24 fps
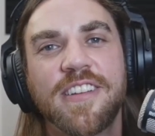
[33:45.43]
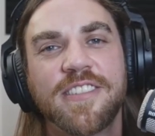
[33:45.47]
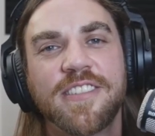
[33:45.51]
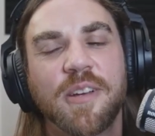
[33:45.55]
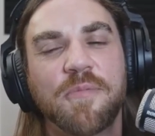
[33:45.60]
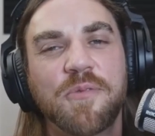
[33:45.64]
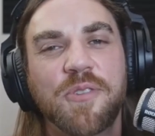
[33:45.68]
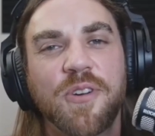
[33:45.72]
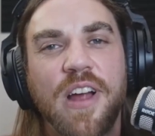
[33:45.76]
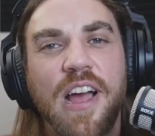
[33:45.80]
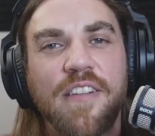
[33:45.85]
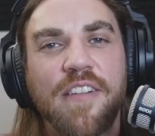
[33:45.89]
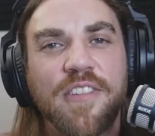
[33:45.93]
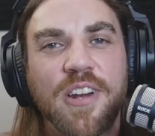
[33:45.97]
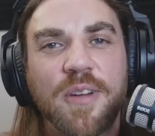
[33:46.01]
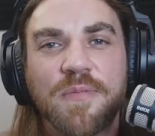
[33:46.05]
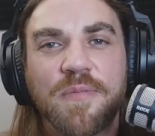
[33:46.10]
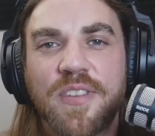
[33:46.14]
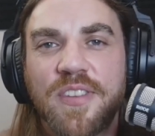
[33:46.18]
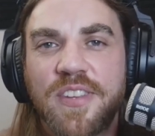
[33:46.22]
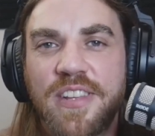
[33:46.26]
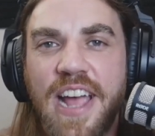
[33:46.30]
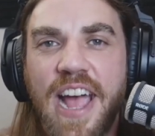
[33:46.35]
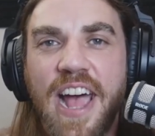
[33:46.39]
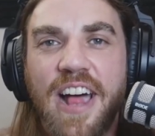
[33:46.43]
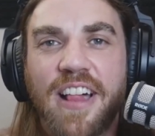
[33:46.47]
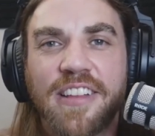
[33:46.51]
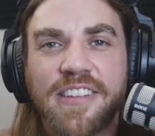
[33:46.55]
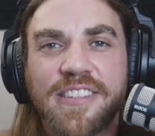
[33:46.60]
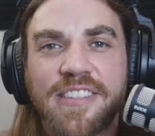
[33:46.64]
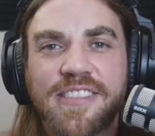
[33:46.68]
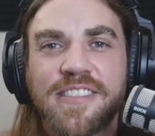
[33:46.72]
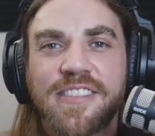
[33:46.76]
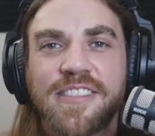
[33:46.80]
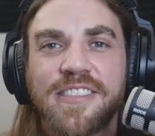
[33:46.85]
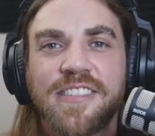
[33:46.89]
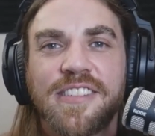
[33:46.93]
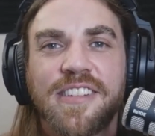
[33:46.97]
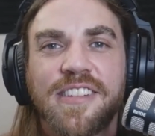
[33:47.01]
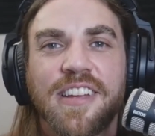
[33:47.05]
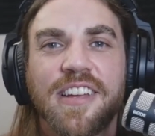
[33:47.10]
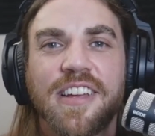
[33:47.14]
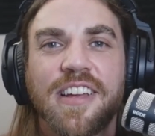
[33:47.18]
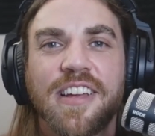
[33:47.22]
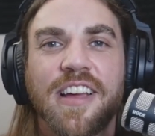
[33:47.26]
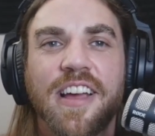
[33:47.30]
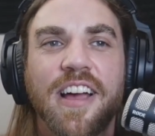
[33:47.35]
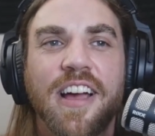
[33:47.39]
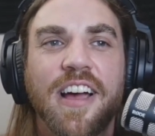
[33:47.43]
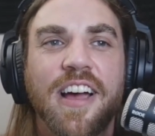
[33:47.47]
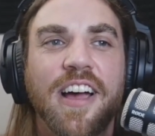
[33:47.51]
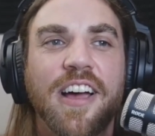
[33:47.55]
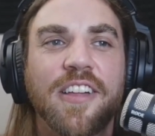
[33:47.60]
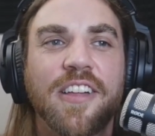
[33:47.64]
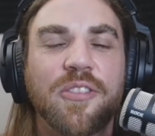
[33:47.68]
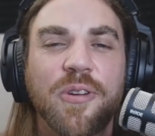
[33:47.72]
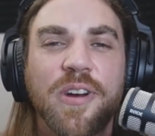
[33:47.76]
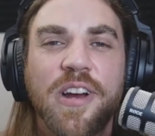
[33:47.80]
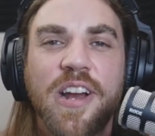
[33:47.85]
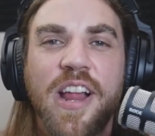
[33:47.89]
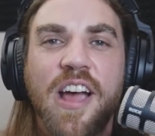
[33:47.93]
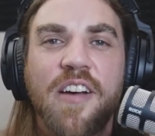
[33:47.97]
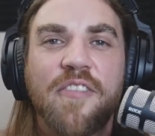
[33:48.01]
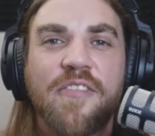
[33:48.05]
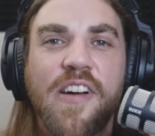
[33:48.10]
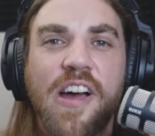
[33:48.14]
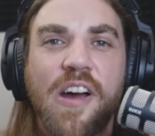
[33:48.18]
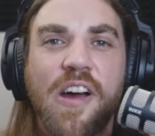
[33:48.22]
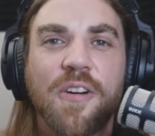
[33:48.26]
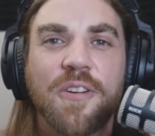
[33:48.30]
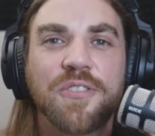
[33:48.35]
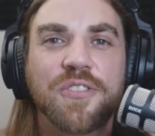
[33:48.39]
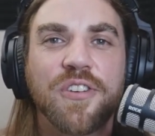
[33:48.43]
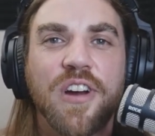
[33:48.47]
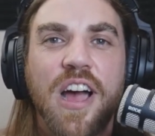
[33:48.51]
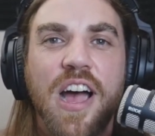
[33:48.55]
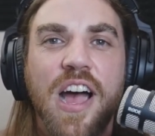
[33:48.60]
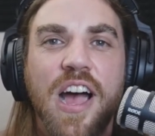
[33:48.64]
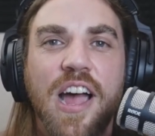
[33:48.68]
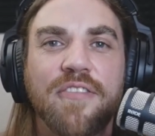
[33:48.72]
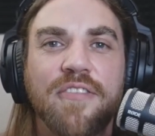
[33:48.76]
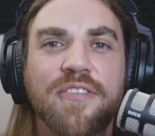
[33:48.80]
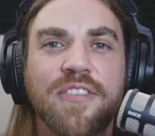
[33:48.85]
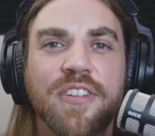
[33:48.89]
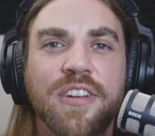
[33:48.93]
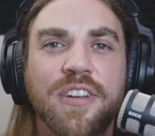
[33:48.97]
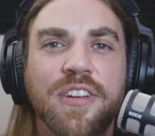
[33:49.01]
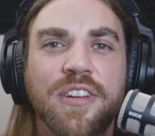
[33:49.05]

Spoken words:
So I'm driving up to Dallas, 3.5 hour drive,